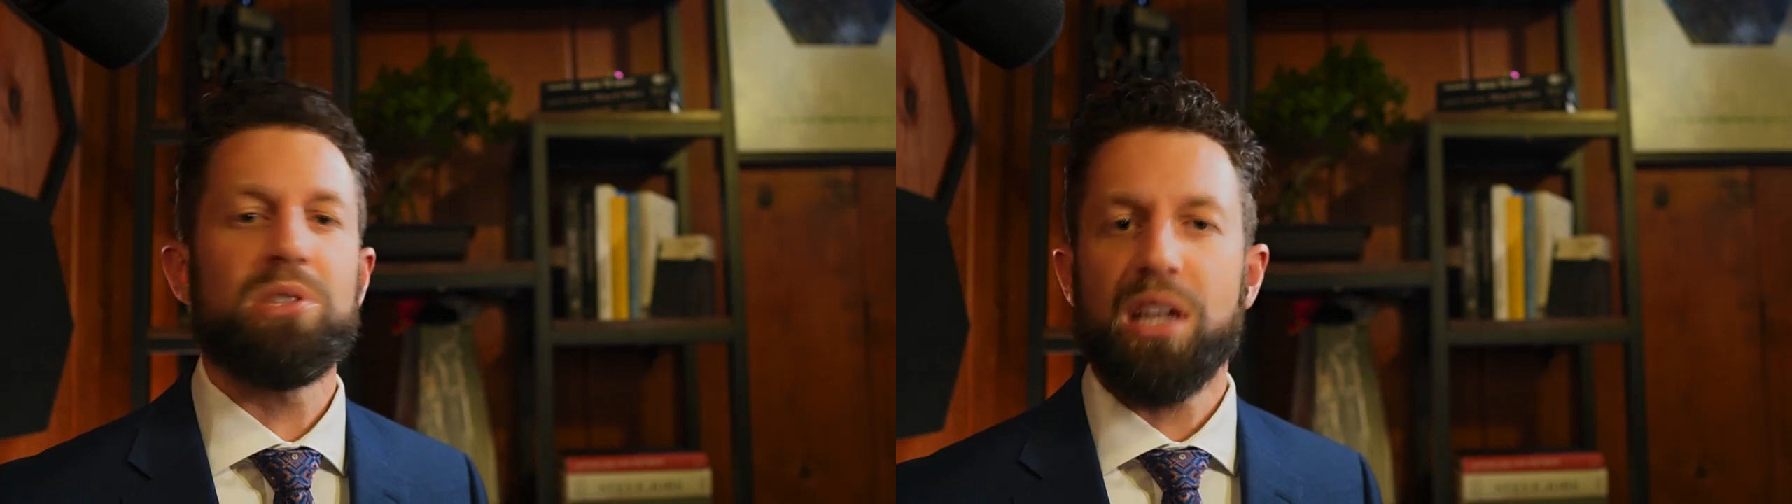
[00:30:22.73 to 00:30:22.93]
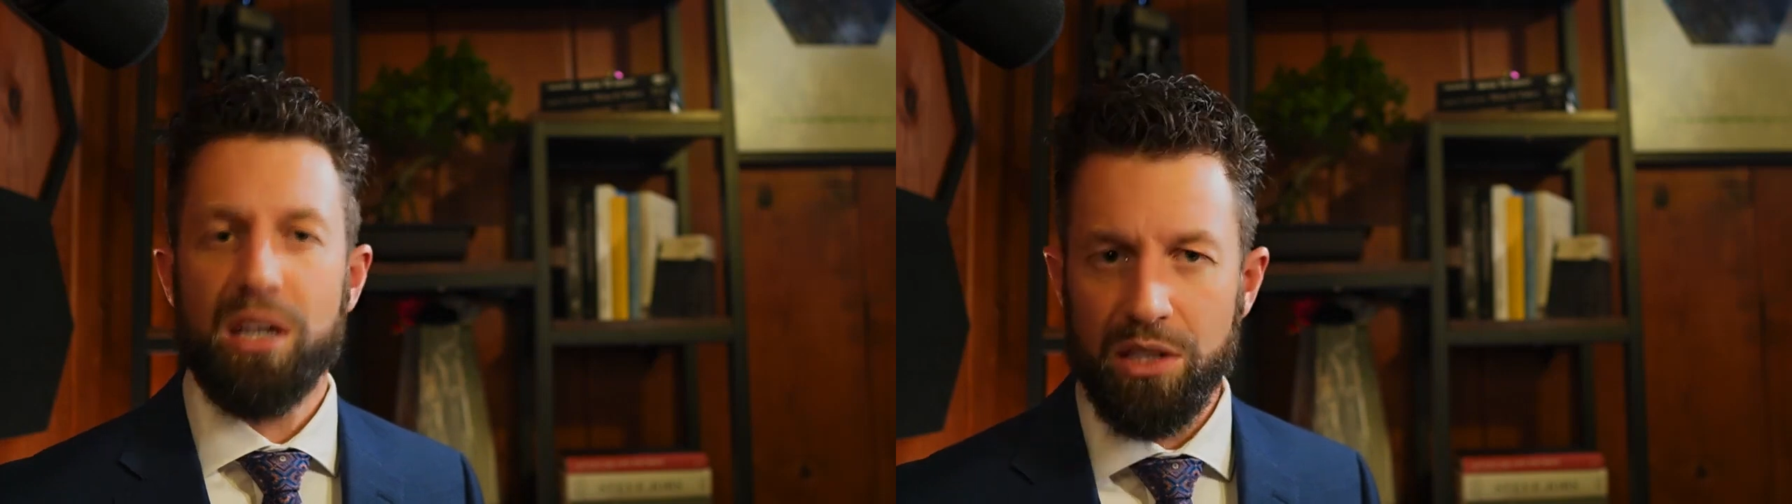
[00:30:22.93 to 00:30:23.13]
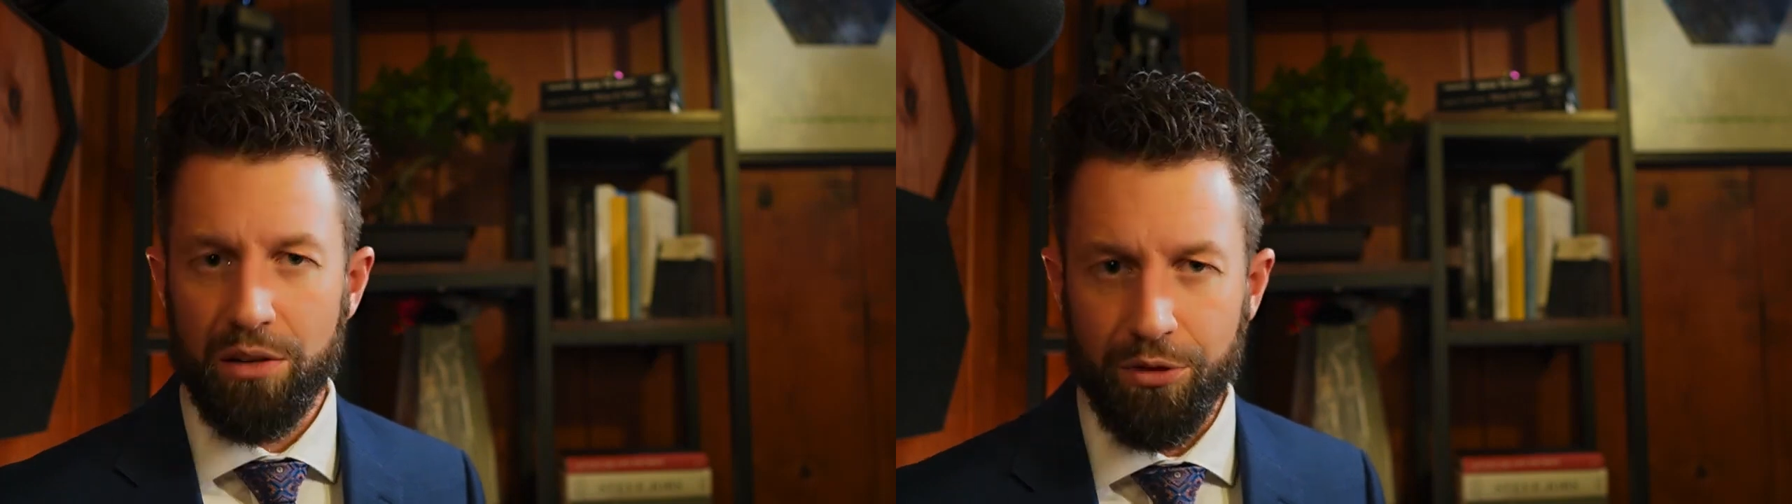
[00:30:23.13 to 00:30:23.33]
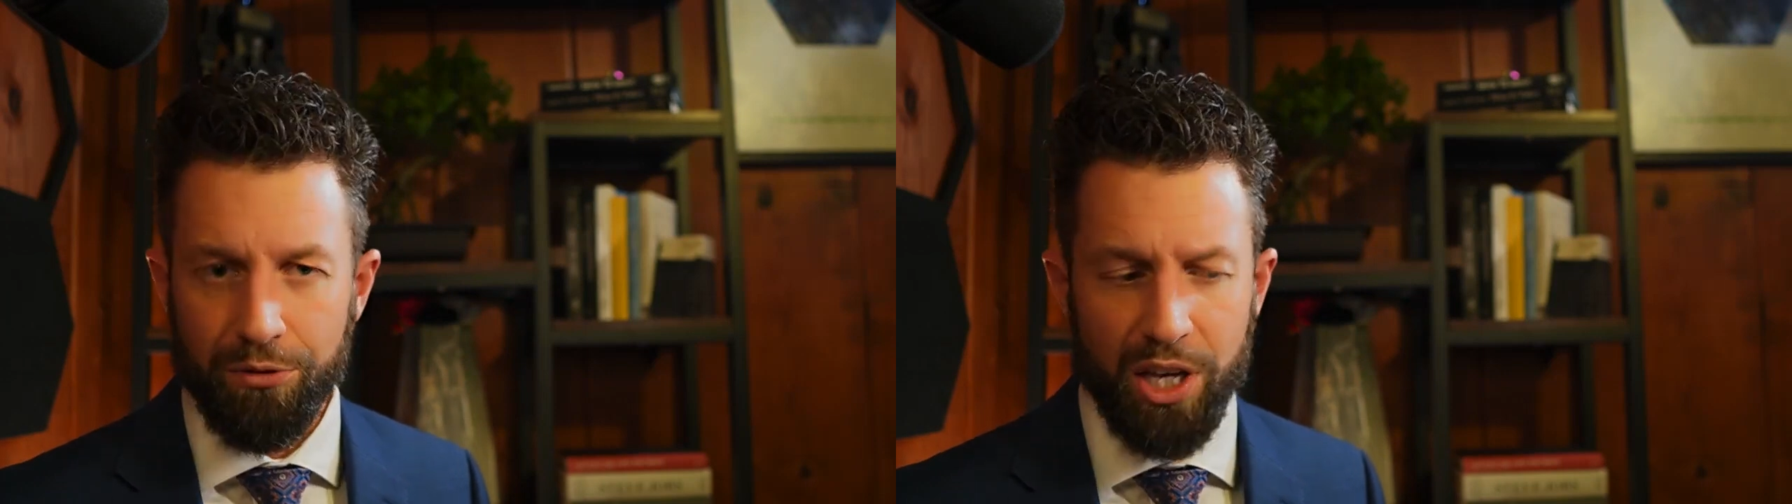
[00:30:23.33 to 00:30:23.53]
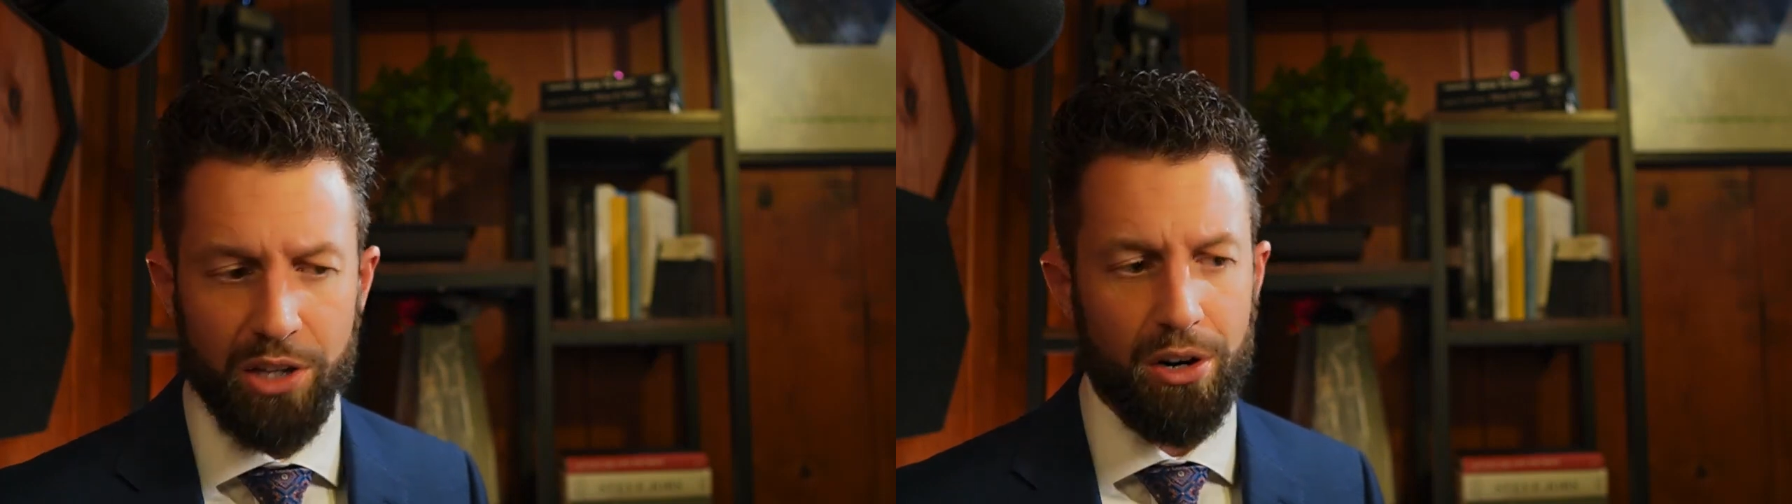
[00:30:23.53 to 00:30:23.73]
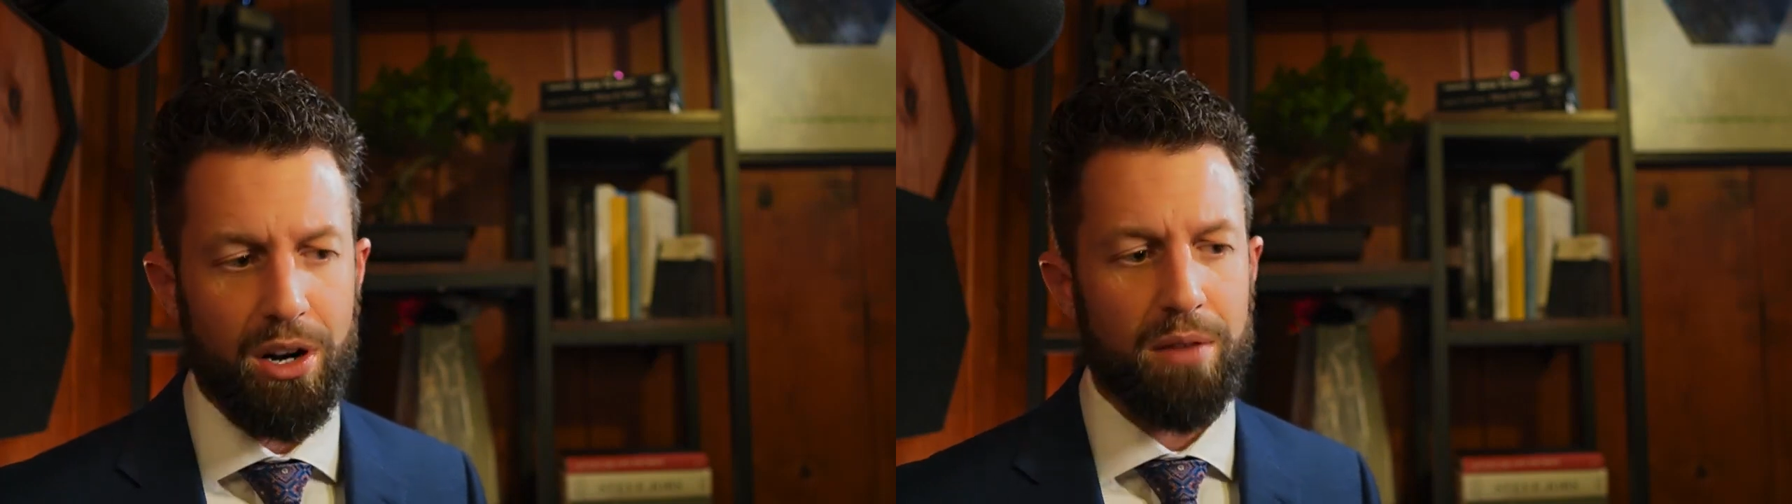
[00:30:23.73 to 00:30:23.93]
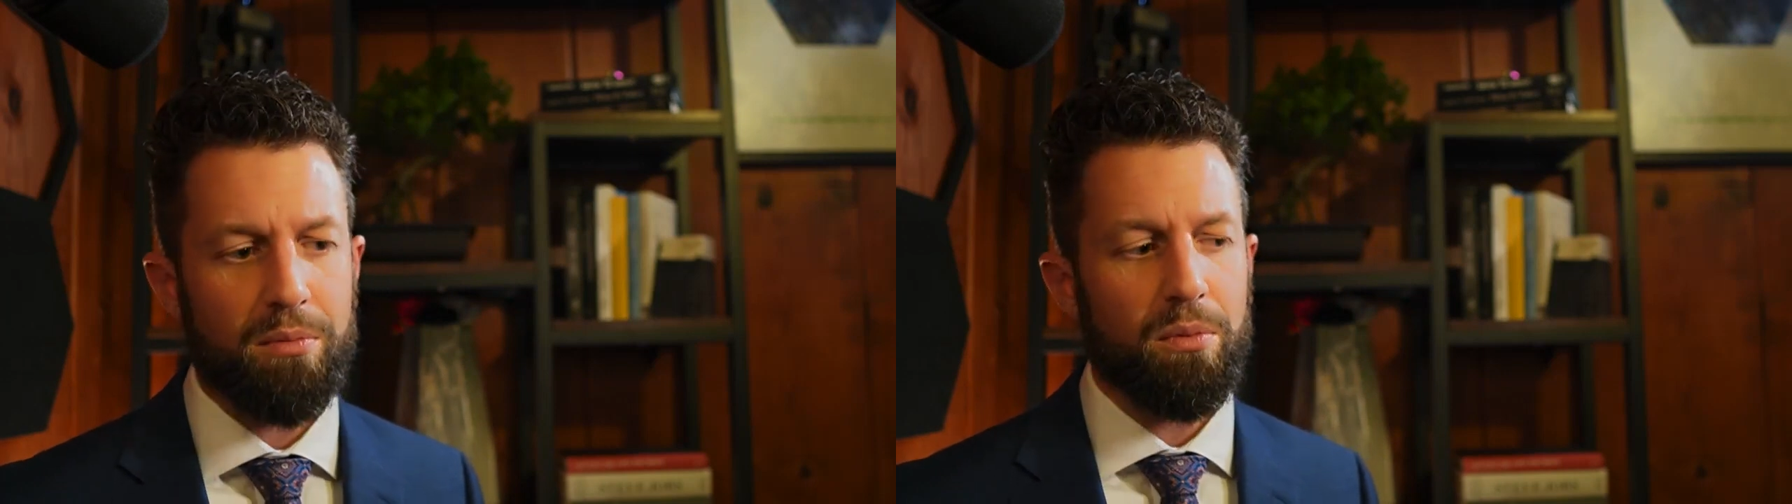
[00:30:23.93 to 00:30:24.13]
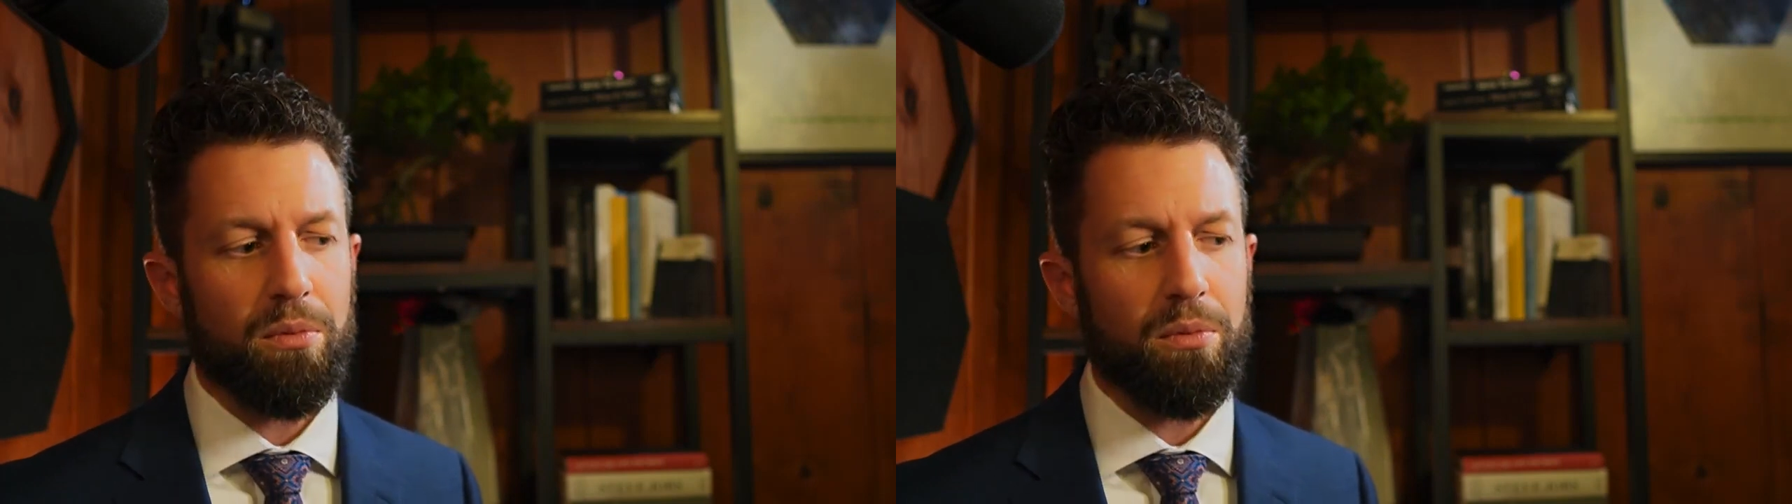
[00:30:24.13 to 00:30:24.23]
set us up for failure and